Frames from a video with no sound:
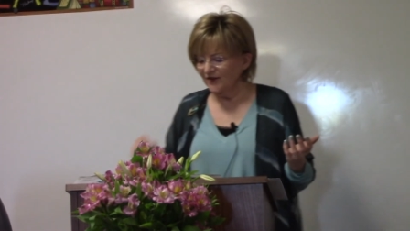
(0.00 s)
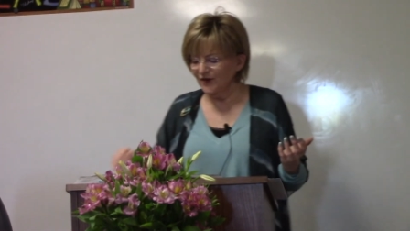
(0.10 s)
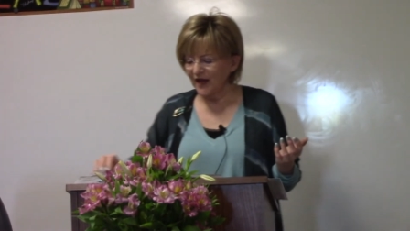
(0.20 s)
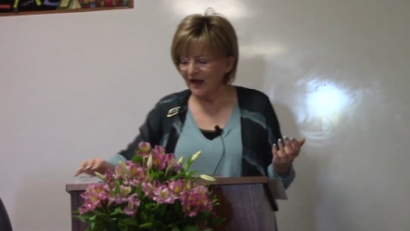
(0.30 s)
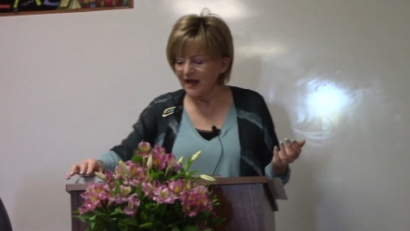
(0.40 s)

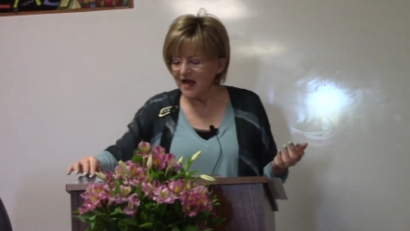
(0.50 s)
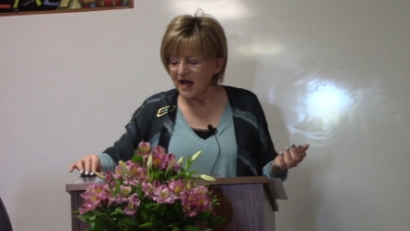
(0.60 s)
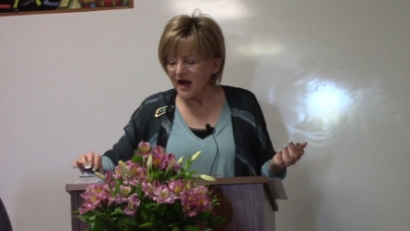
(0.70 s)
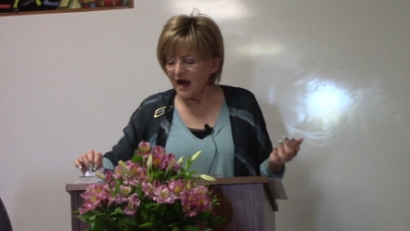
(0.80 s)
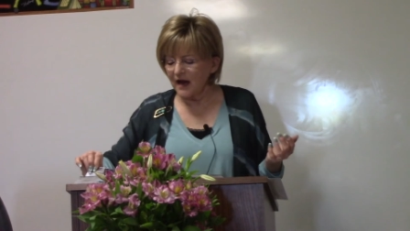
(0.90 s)
Okay.
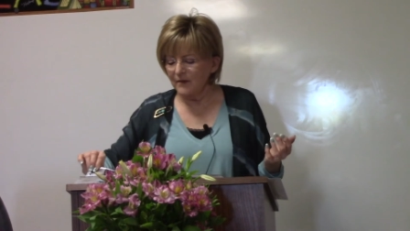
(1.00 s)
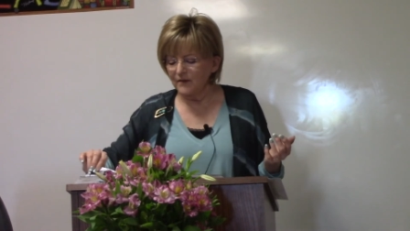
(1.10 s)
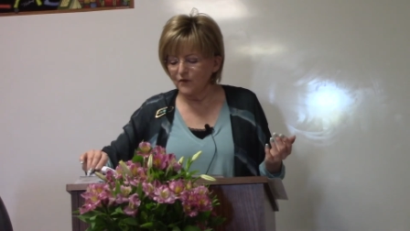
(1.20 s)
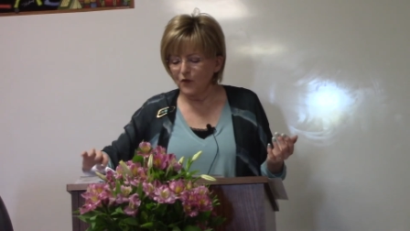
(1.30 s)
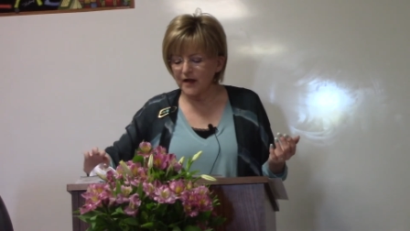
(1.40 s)

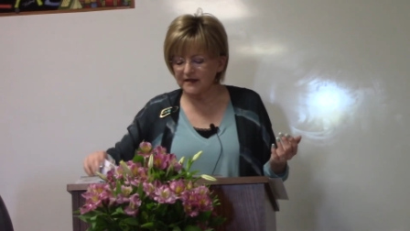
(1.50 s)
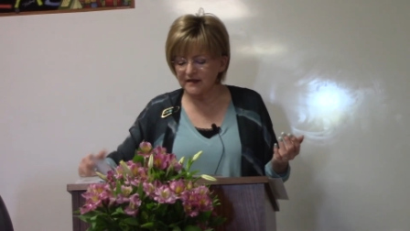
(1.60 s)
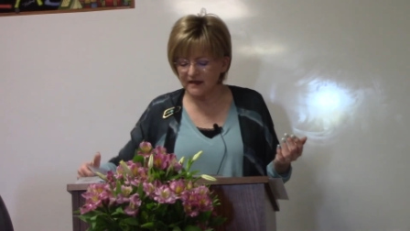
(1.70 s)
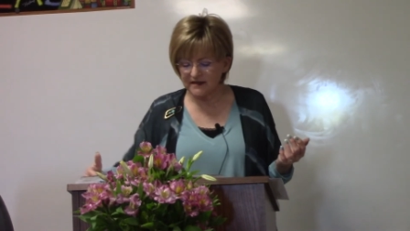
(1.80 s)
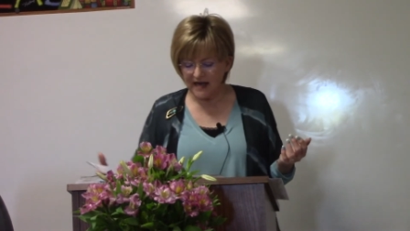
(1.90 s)
Um, what
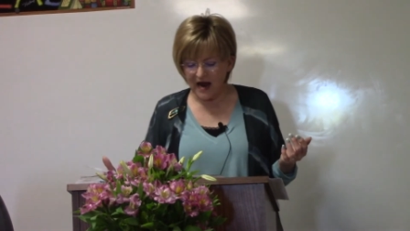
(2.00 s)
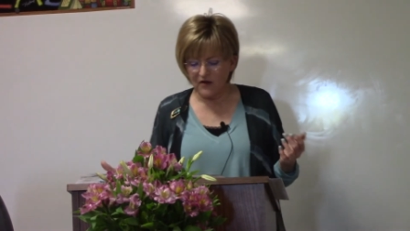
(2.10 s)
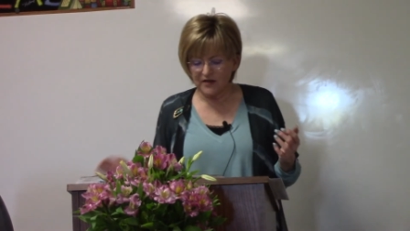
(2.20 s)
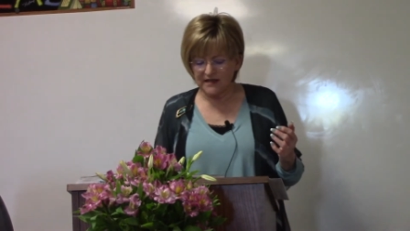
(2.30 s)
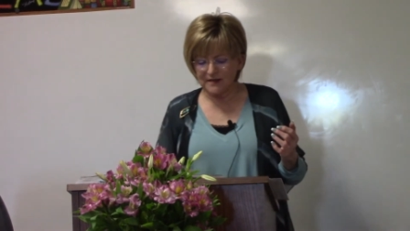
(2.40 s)
did the
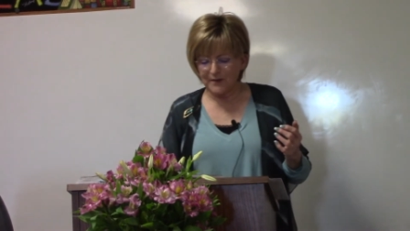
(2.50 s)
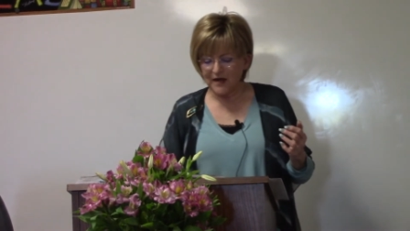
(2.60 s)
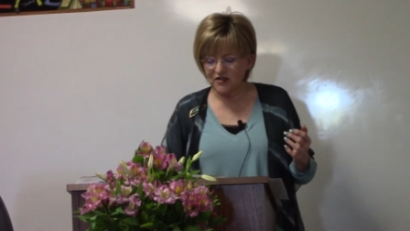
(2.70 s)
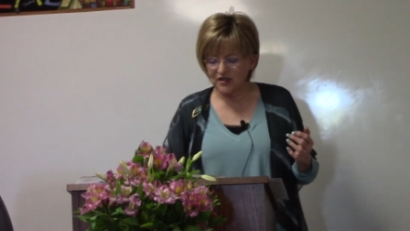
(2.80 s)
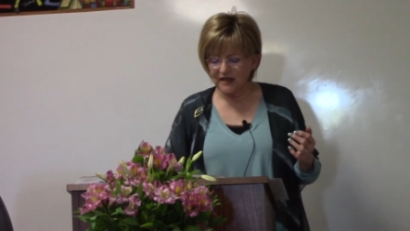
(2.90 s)
Tao
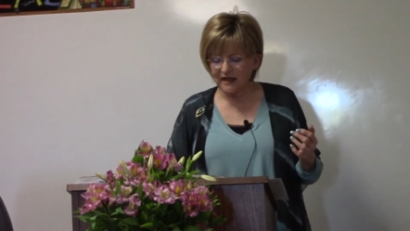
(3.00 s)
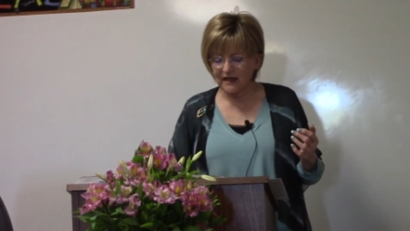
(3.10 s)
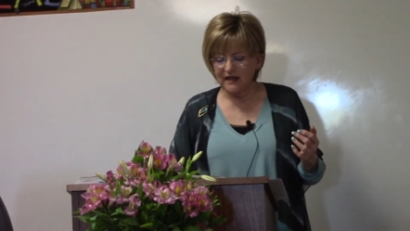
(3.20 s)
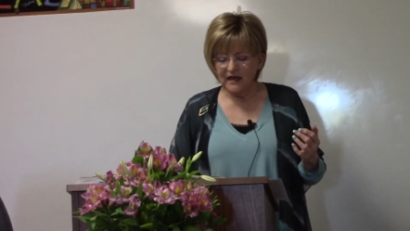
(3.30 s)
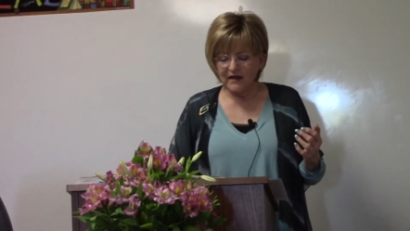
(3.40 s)

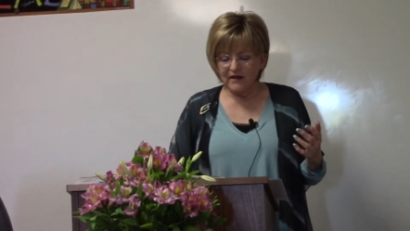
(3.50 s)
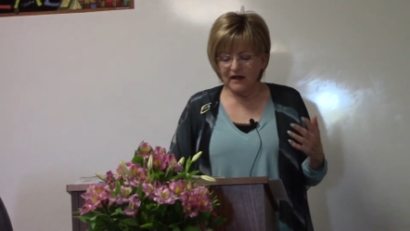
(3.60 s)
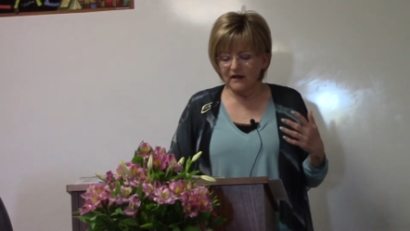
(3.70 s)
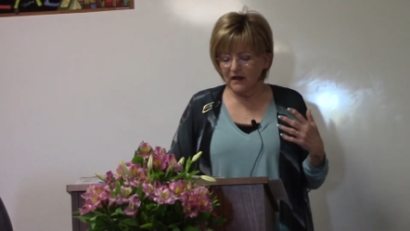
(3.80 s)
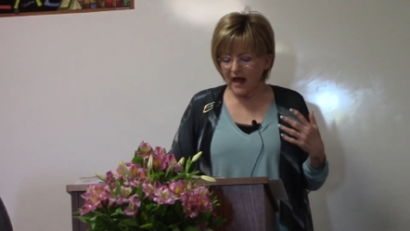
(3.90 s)
especially
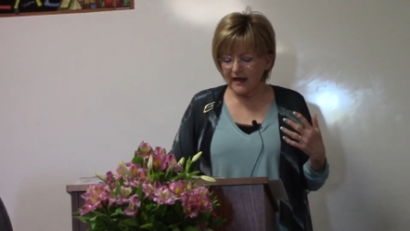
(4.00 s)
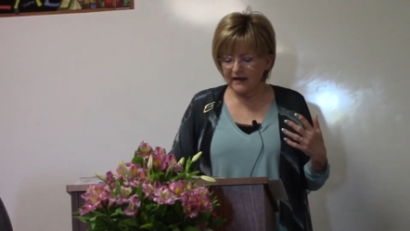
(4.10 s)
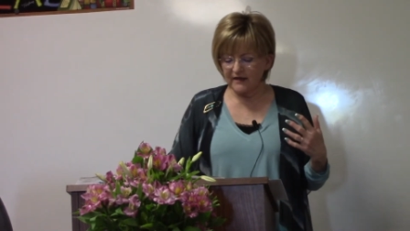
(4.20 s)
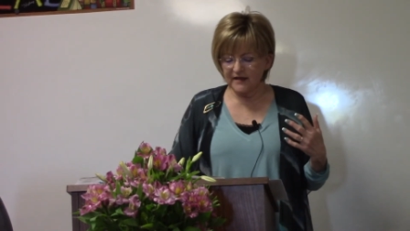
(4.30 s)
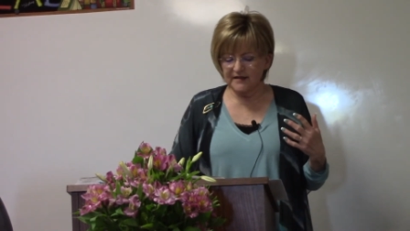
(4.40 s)

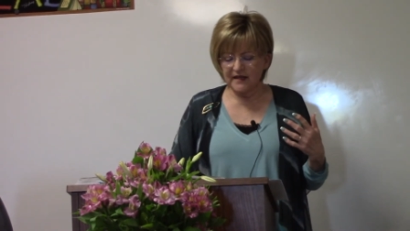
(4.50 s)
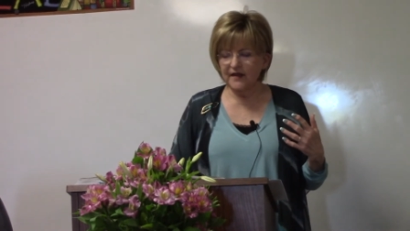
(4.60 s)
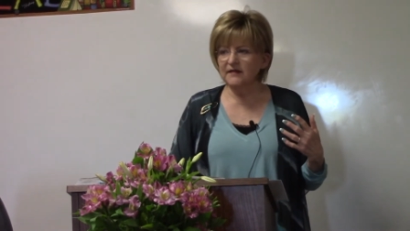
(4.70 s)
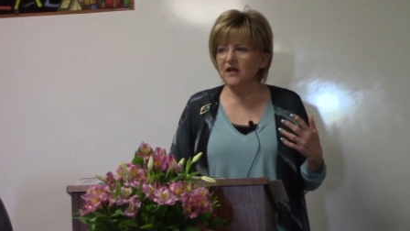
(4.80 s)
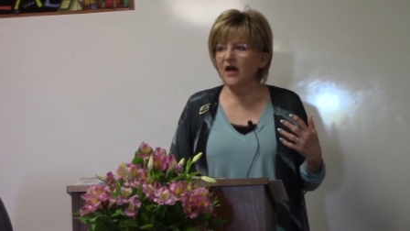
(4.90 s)
like? They said
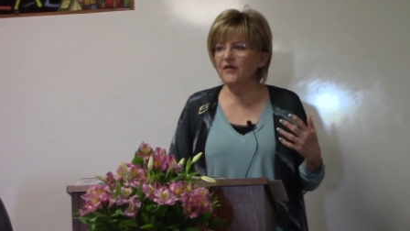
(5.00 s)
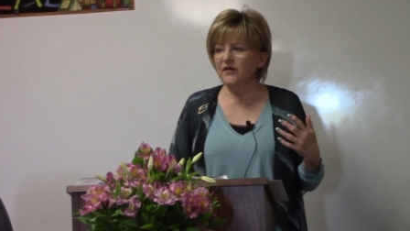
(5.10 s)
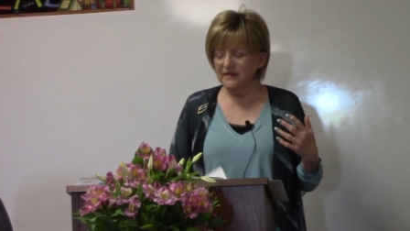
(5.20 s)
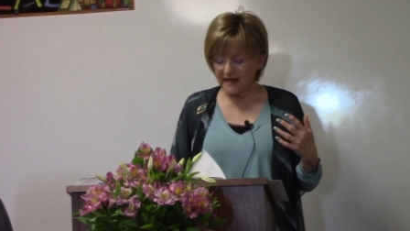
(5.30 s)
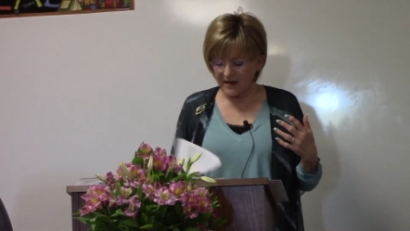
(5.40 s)
they saw their
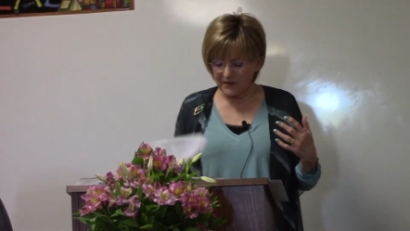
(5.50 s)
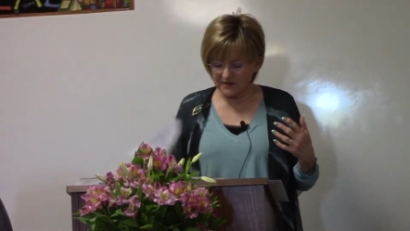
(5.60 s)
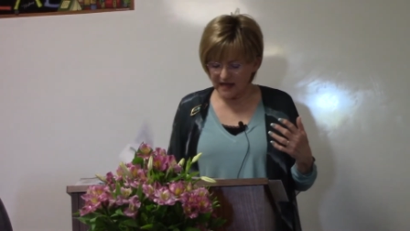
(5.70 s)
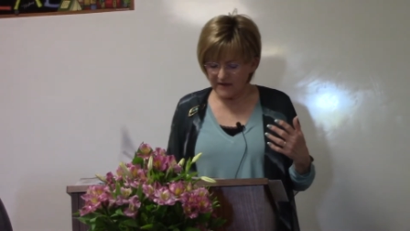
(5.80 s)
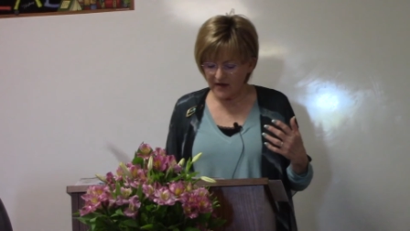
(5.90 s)

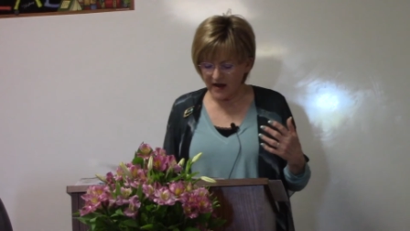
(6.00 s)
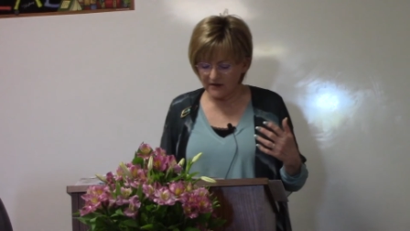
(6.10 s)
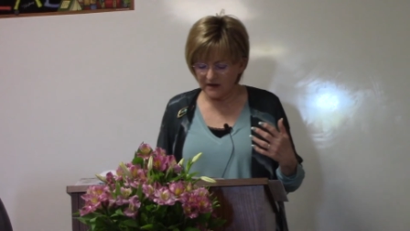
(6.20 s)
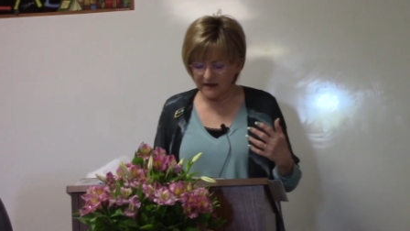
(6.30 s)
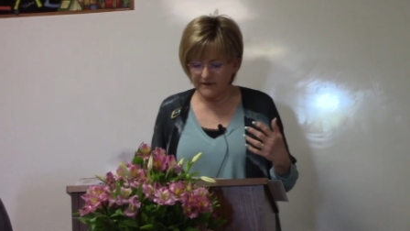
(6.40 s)
examples of how
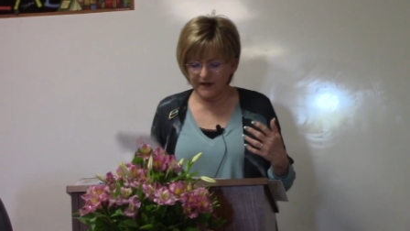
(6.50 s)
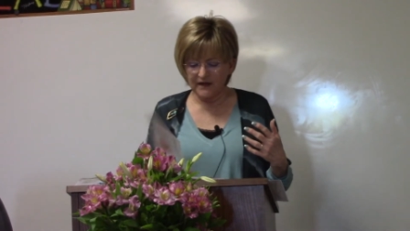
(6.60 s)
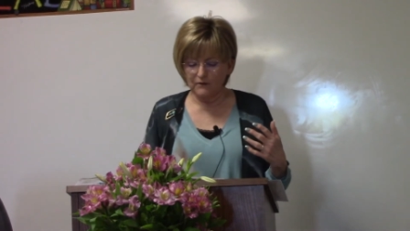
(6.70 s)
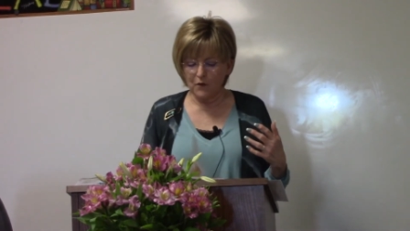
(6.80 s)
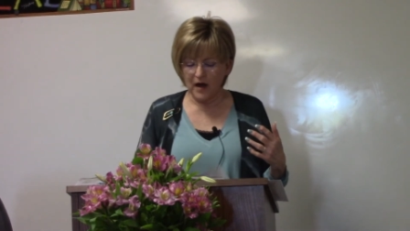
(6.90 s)
to live
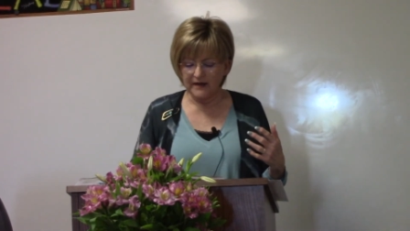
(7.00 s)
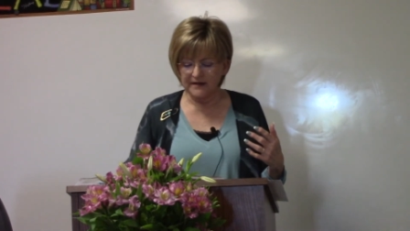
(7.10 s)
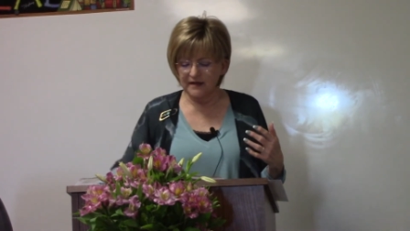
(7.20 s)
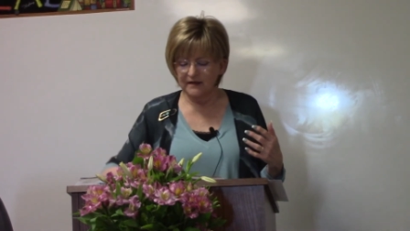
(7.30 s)
in what?